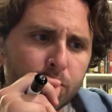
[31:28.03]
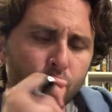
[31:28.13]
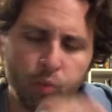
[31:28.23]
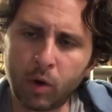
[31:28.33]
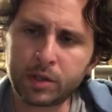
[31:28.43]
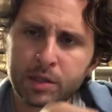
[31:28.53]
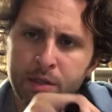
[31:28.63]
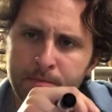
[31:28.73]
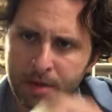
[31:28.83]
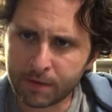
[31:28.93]
What's the
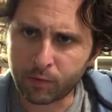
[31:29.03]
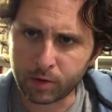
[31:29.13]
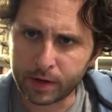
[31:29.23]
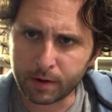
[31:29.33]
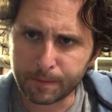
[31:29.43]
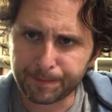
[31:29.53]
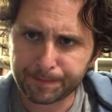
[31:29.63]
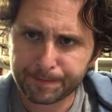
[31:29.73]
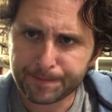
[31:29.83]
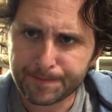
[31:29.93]
metaphor here?
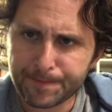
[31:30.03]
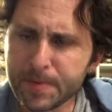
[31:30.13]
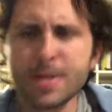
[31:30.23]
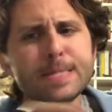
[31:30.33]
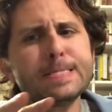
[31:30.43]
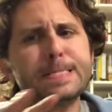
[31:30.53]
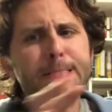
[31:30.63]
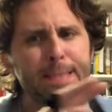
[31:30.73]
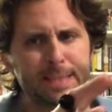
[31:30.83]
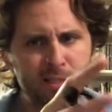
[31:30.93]

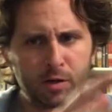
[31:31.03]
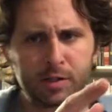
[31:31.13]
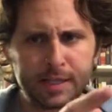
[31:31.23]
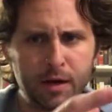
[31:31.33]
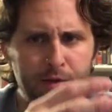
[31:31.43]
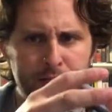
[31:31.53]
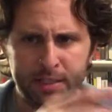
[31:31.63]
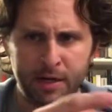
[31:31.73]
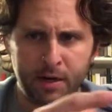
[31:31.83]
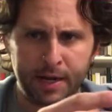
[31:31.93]
It starts out, the
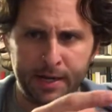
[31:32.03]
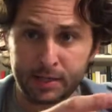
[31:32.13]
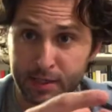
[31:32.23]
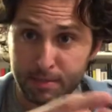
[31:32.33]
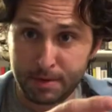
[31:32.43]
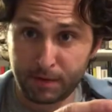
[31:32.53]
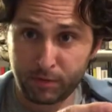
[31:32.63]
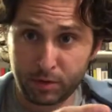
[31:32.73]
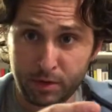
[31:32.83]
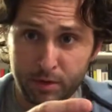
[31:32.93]
staircase is a
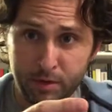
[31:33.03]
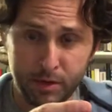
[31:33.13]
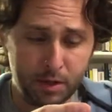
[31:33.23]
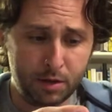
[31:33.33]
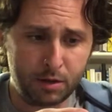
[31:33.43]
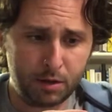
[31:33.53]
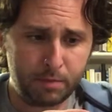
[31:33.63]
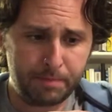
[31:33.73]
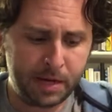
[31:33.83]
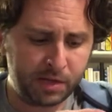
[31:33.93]
metaphor. The
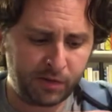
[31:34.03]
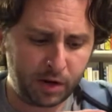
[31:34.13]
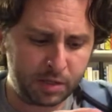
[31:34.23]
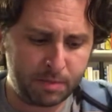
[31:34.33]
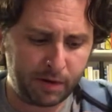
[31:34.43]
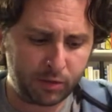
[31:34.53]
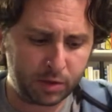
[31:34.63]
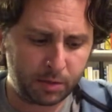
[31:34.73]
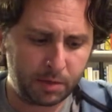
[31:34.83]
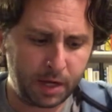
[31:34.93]
piece of art is a metaphor of
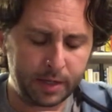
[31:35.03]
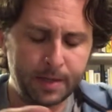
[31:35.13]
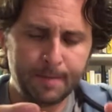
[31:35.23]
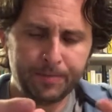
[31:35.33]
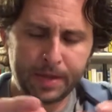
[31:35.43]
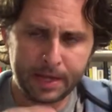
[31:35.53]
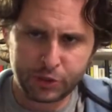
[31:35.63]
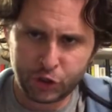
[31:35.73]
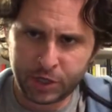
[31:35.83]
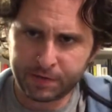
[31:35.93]
some kind. It
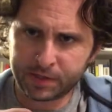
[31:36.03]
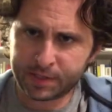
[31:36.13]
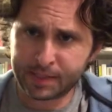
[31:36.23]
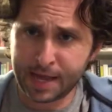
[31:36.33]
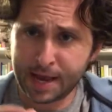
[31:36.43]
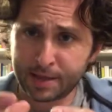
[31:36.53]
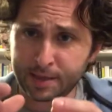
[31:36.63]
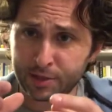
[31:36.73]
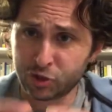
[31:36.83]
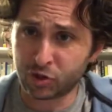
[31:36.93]
shifts to saying that
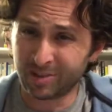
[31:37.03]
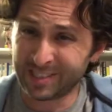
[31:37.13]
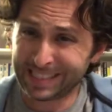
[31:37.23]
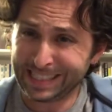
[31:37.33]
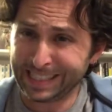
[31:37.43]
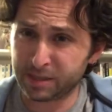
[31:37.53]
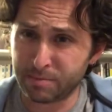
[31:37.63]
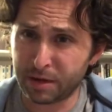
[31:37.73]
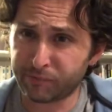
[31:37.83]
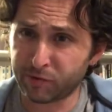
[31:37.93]
the Salton Sea is a
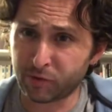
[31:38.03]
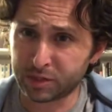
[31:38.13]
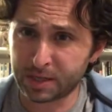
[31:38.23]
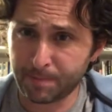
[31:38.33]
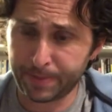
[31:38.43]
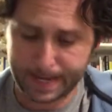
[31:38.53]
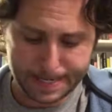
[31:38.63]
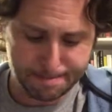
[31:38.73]
metaphor for something.